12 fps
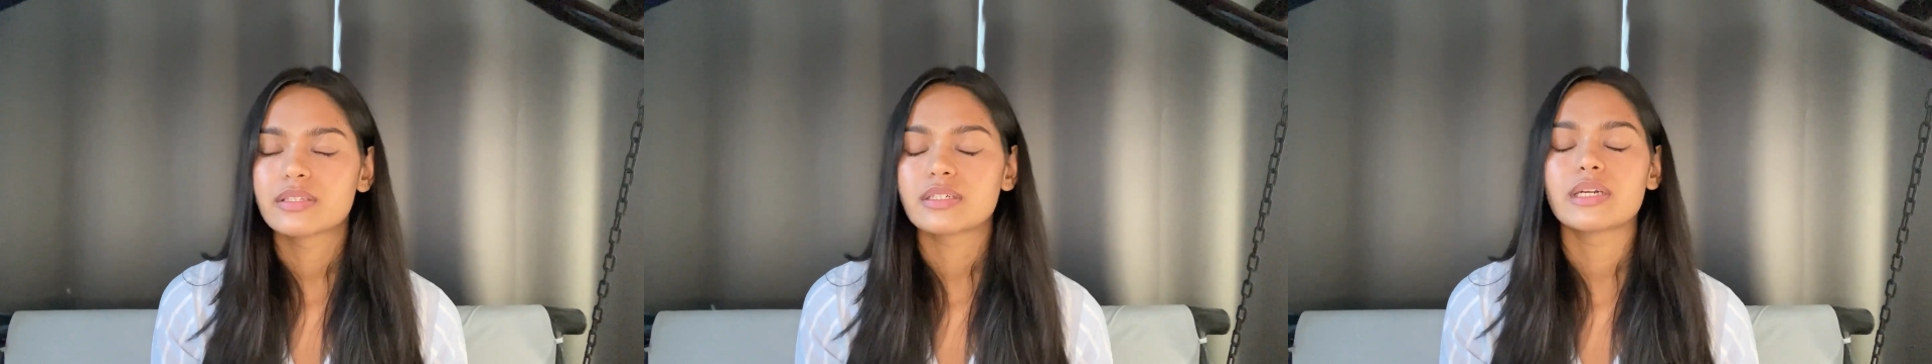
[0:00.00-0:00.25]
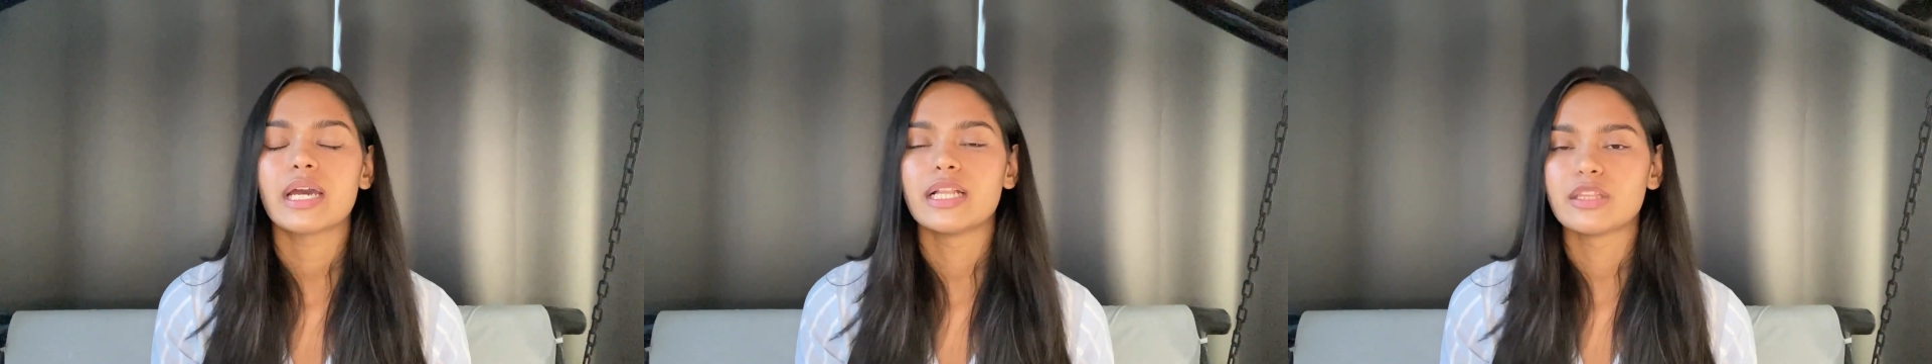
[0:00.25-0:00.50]
the
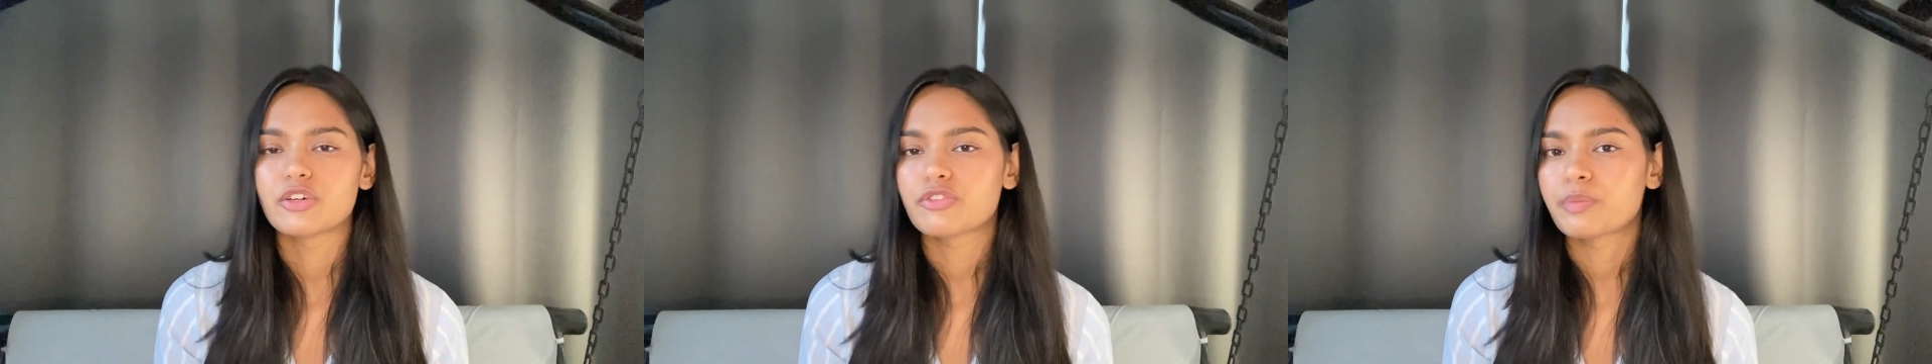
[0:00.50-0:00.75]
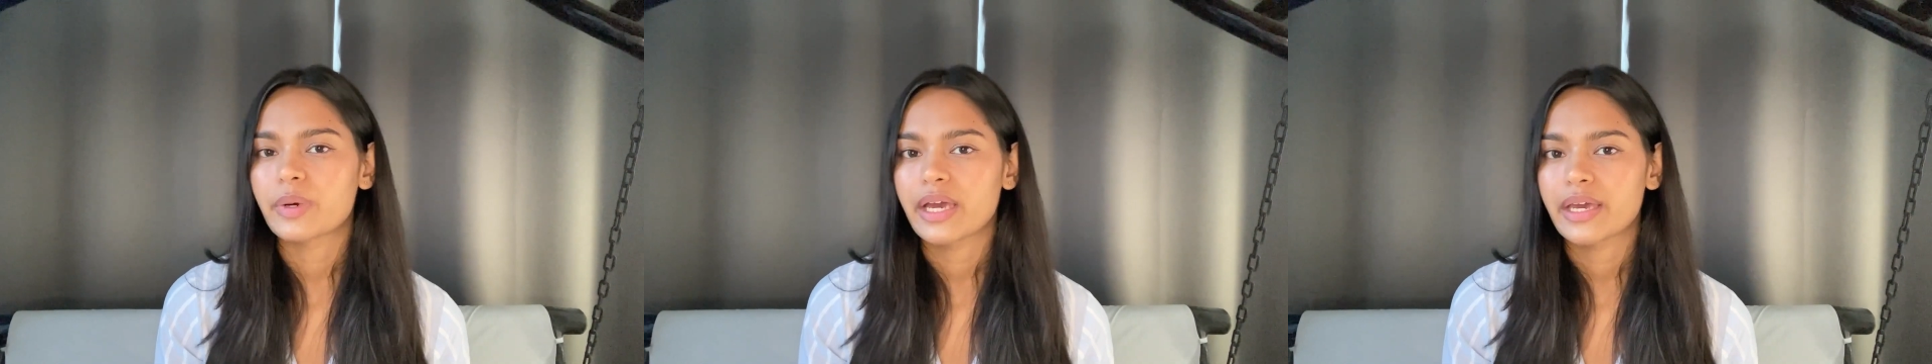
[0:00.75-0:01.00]
health
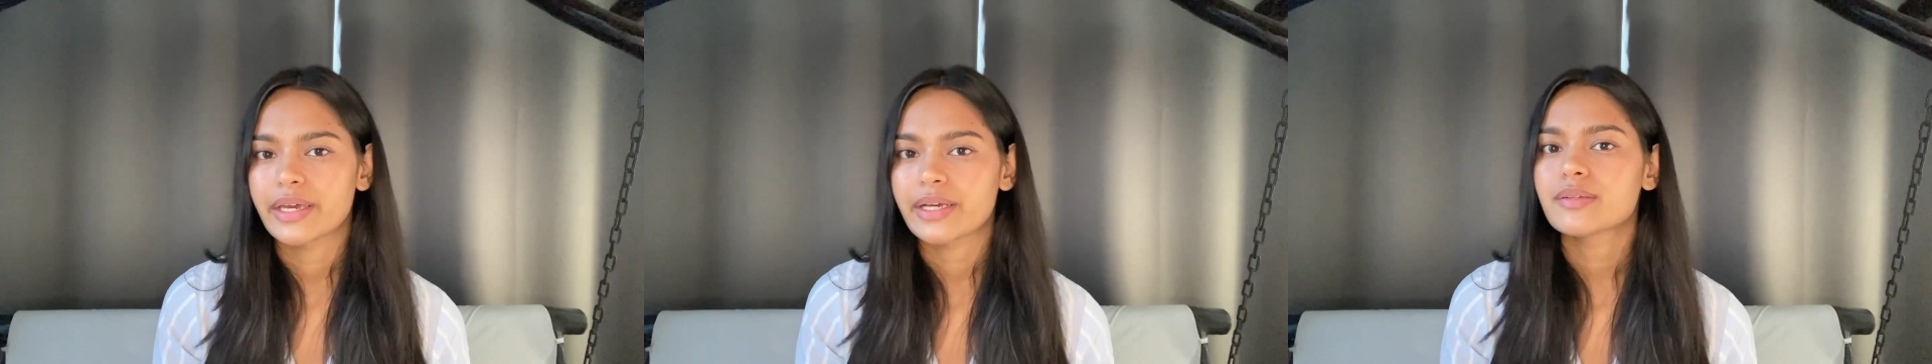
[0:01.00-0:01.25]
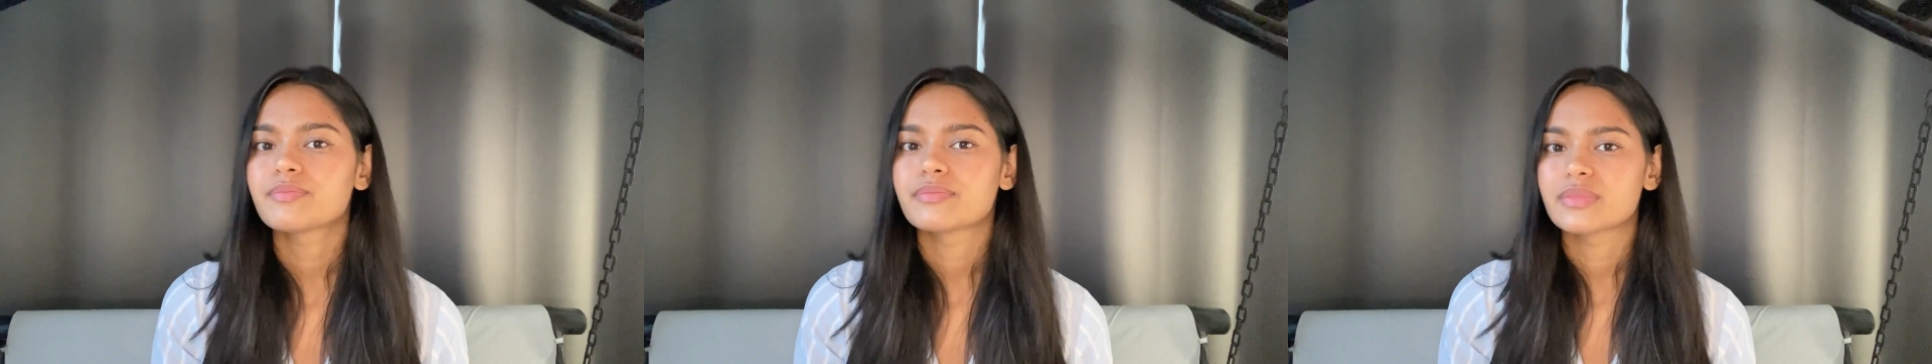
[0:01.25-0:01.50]
of my
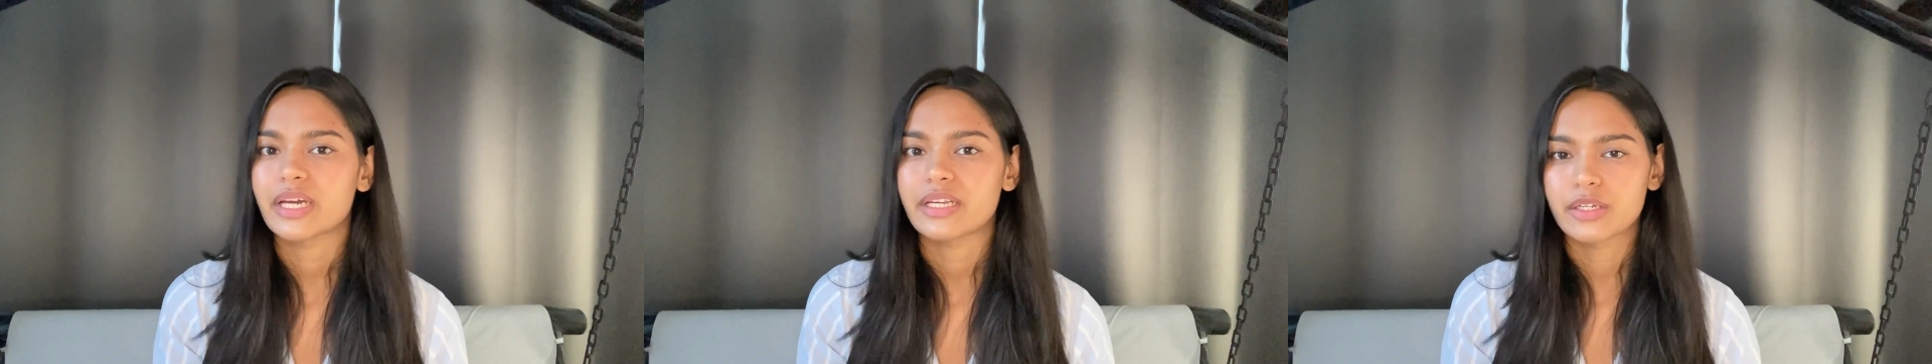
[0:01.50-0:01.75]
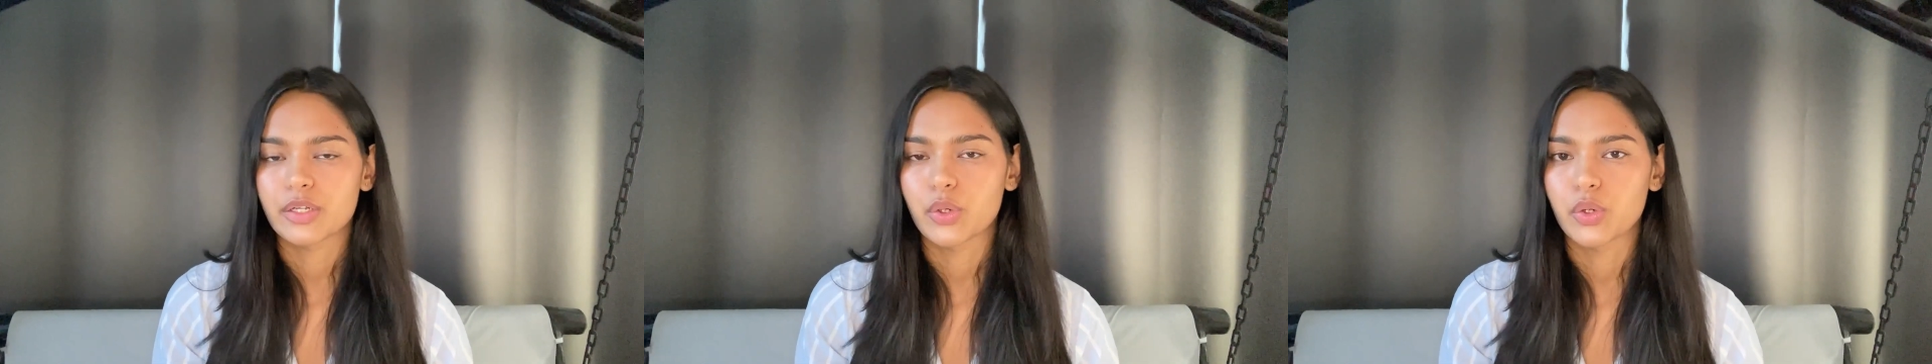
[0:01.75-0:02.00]
hair, that
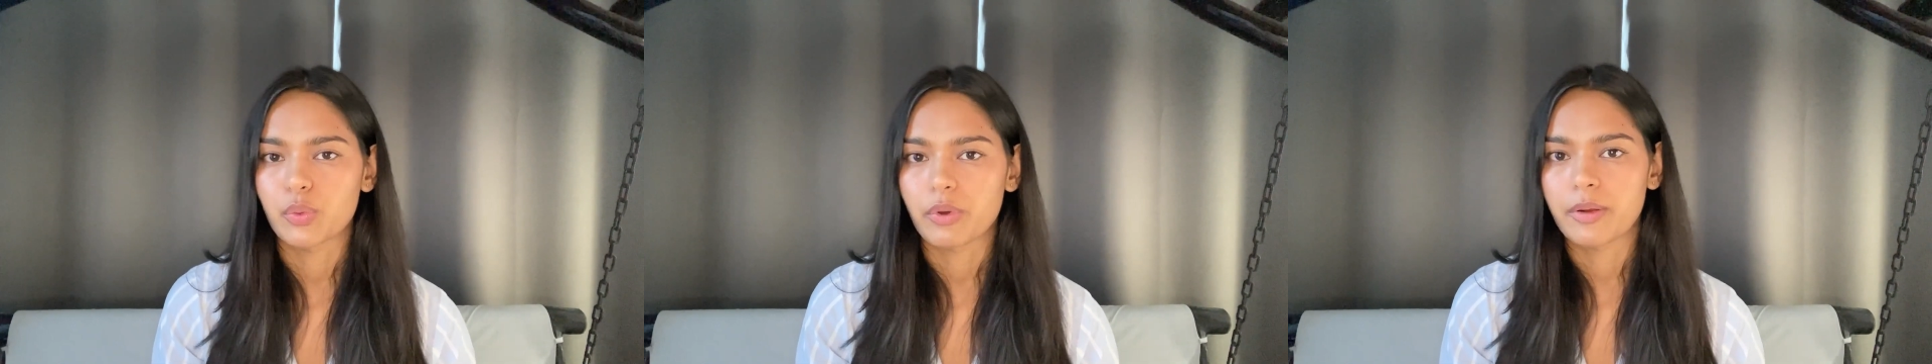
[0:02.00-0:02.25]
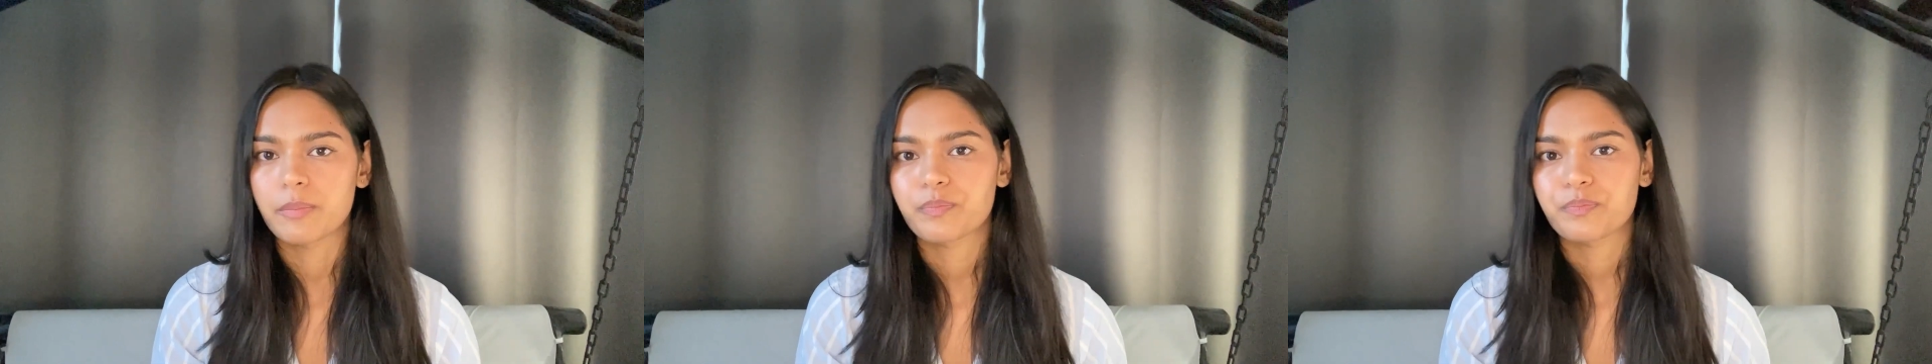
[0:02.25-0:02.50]
in a good way.